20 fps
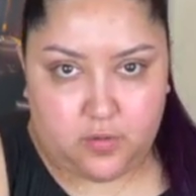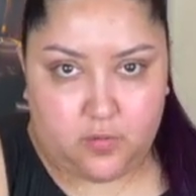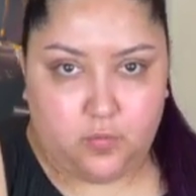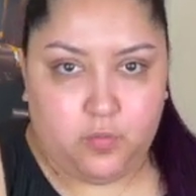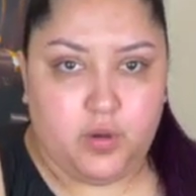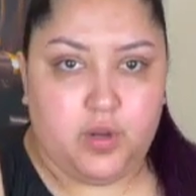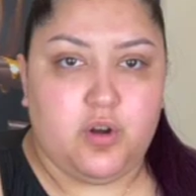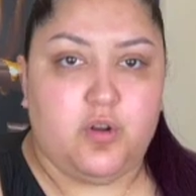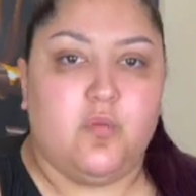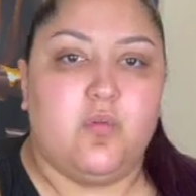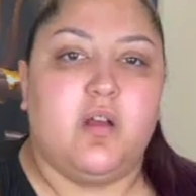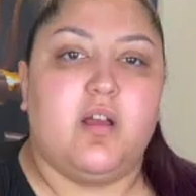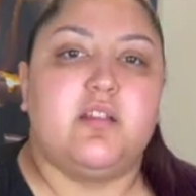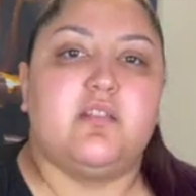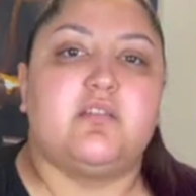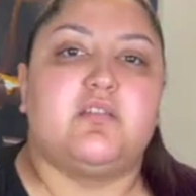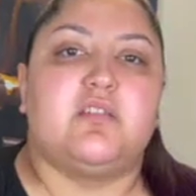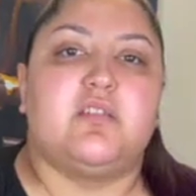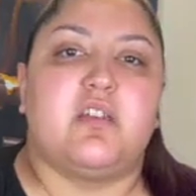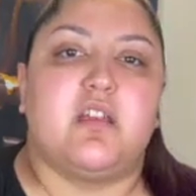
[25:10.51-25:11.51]
We don't
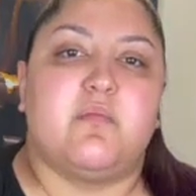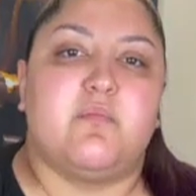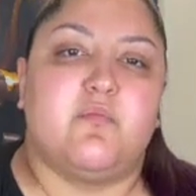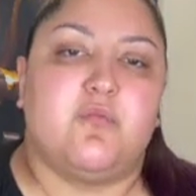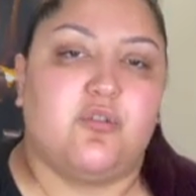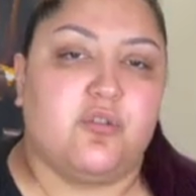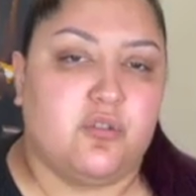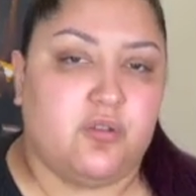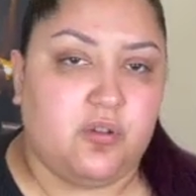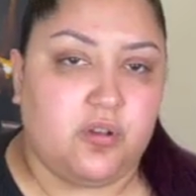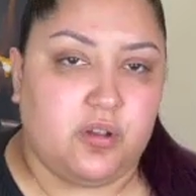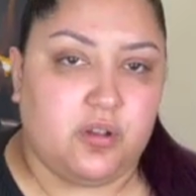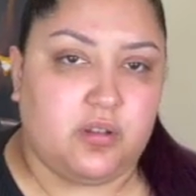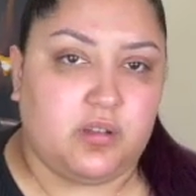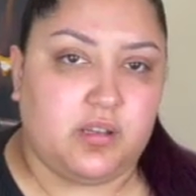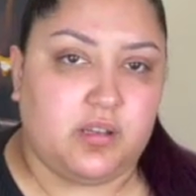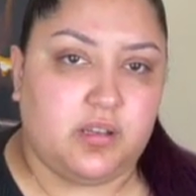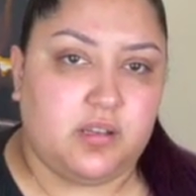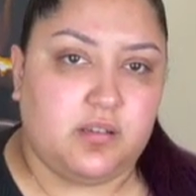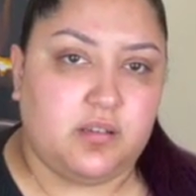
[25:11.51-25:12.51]
want to get more oily.